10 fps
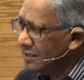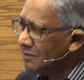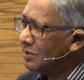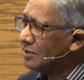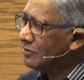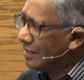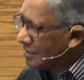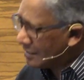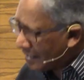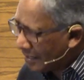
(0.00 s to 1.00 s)
but
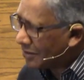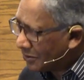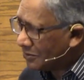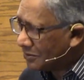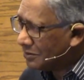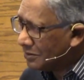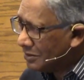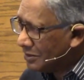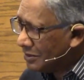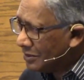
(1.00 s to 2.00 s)
right now
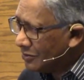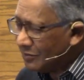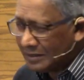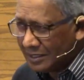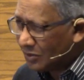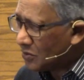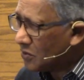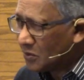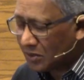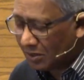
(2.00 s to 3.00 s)
we need a
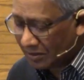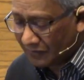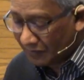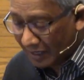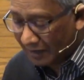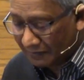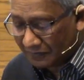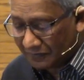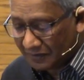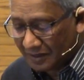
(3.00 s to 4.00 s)
whole lot of
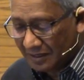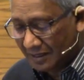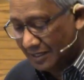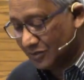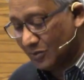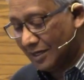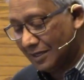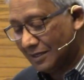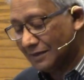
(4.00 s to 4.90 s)
love as well.